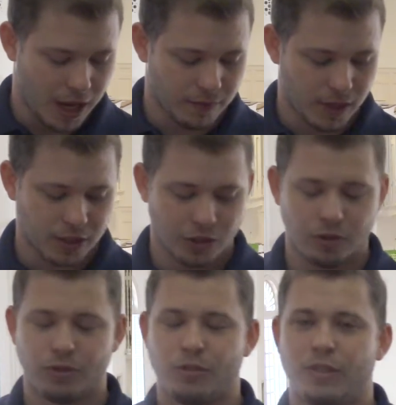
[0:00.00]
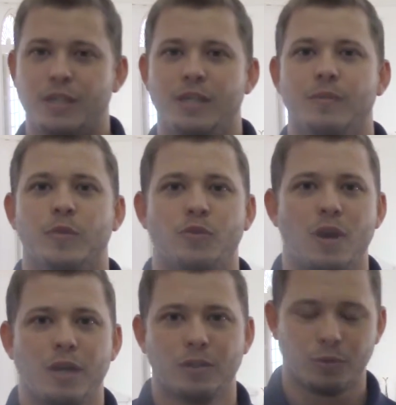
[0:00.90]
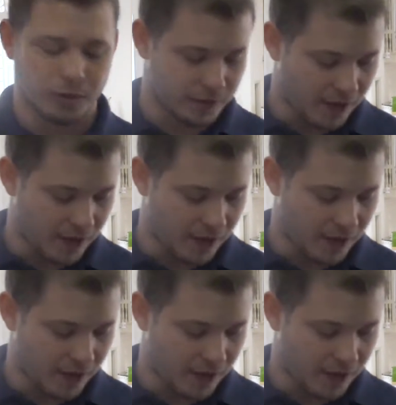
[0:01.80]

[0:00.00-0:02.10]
I invite you to skim Chronicles